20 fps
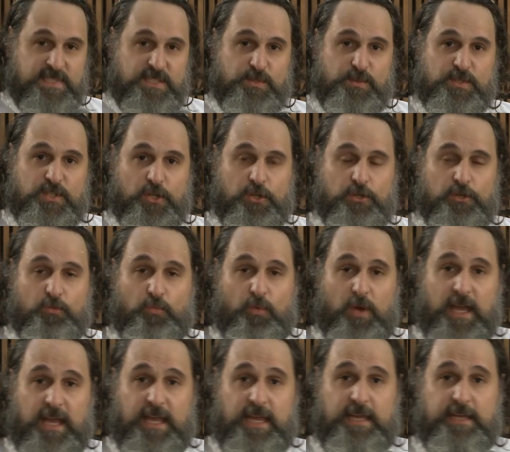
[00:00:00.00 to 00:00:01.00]
This was a good
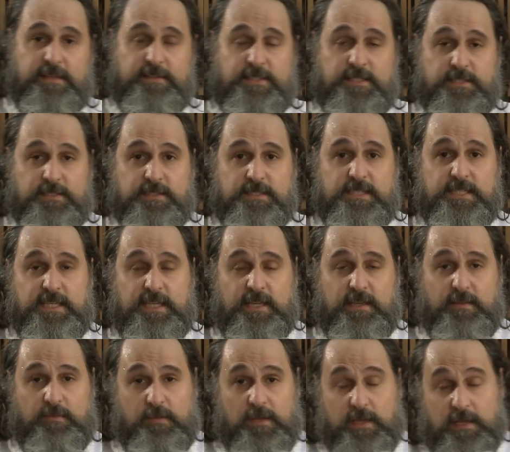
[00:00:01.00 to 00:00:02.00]
way to
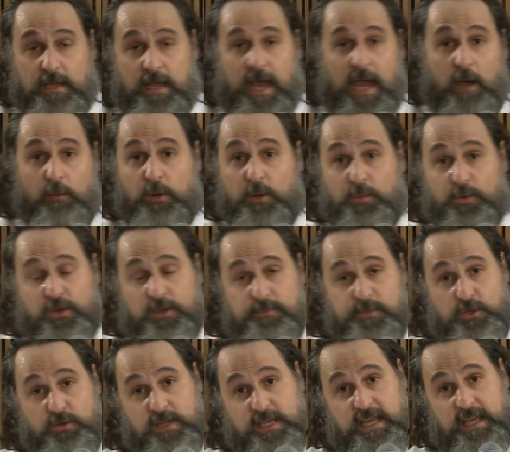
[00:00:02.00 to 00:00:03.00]
see how we were
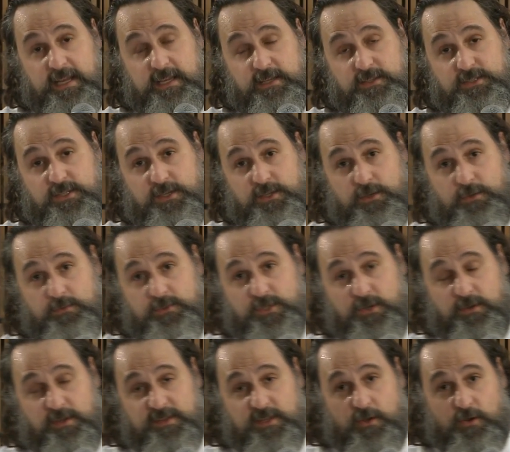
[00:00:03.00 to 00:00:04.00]
communicating to you
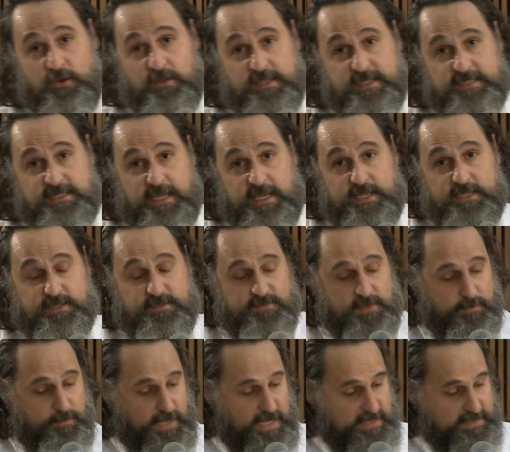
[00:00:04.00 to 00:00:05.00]
during the early days
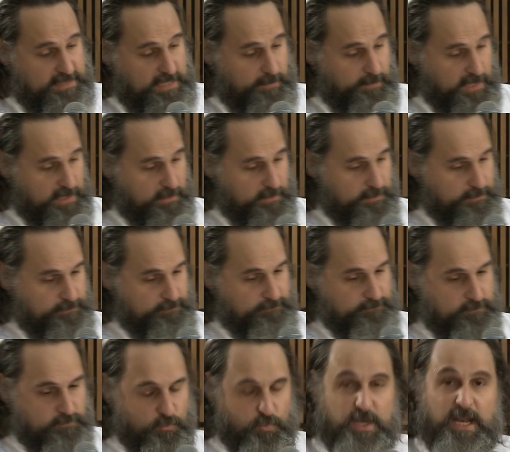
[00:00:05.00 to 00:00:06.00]
of the pandemic,
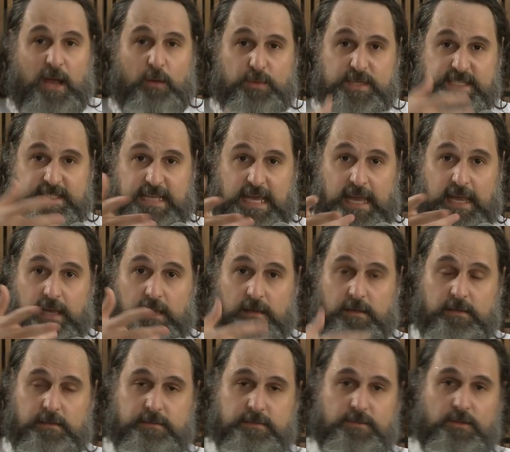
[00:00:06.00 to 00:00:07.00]
what I was
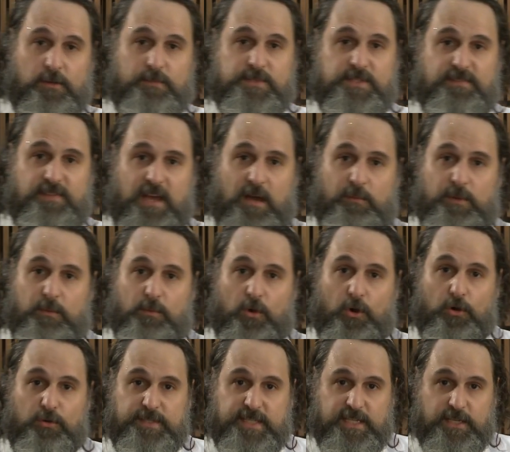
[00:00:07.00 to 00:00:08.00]
saying in terms of how we were
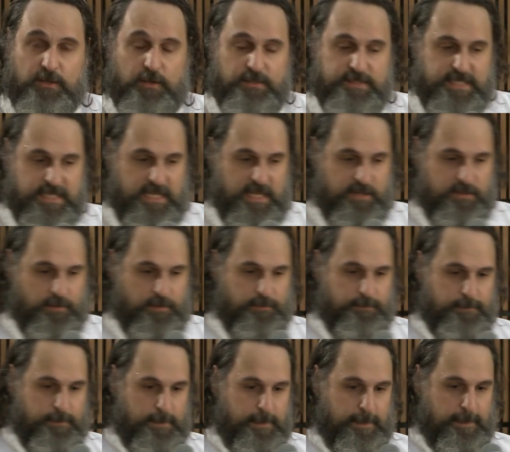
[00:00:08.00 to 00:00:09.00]
holding it all together.